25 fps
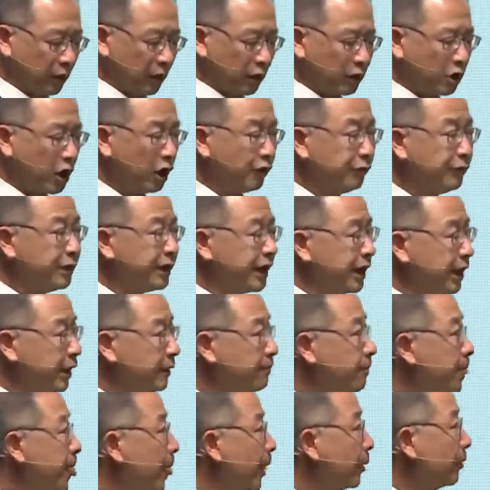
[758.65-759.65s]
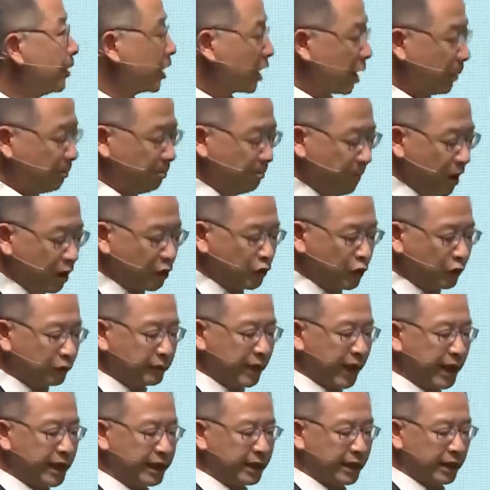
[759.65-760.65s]
Currently, commercial
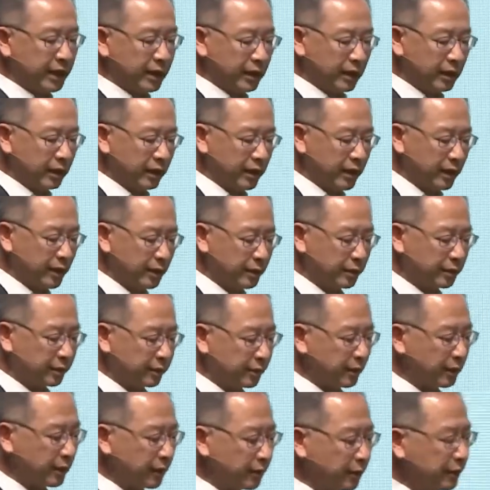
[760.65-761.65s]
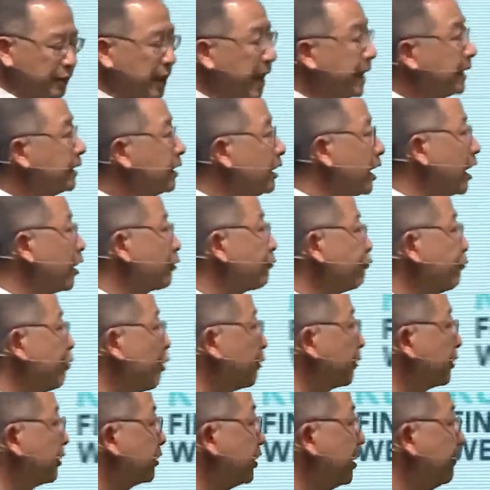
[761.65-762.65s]
data is scattered
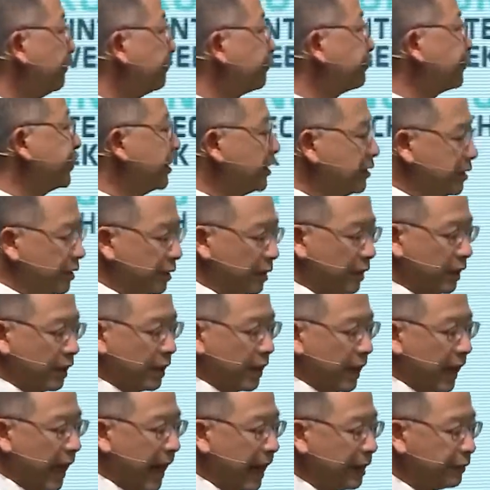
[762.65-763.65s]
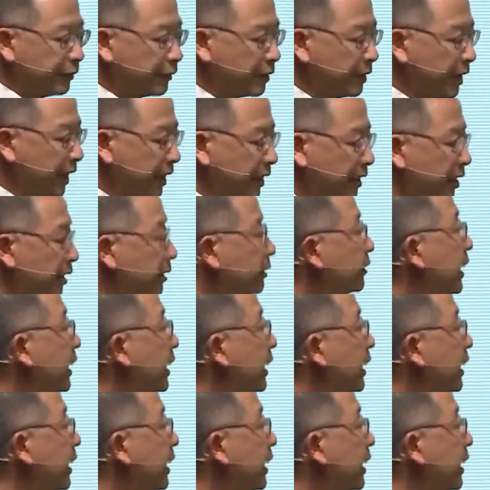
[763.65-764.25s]
across different isolated